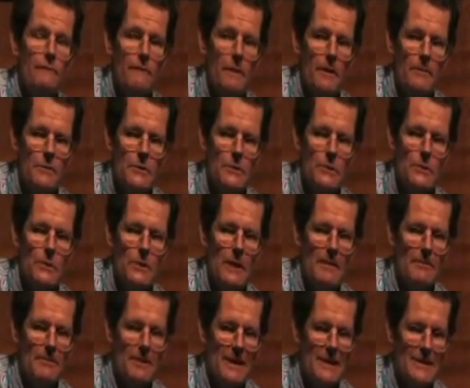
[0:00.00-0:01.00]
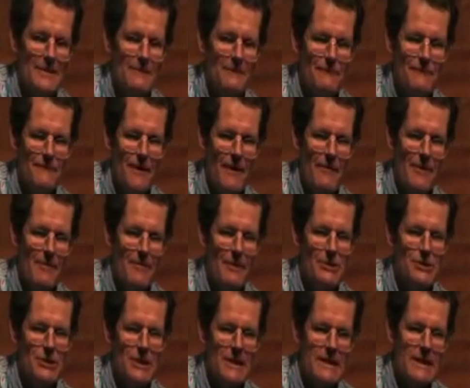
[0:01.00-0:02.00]
pharmaceutical companies very
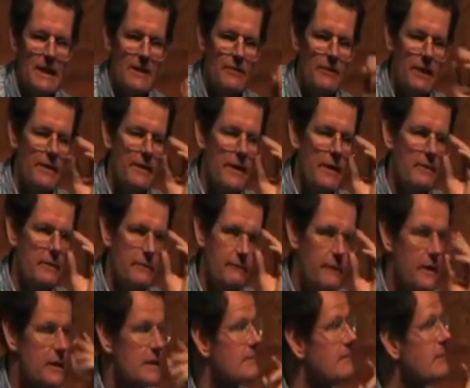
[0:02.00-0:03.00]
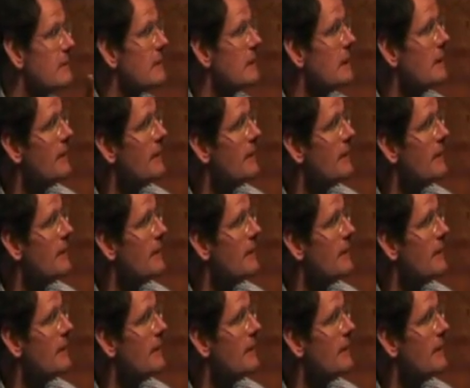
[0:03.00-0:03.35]
much accelerate their investment.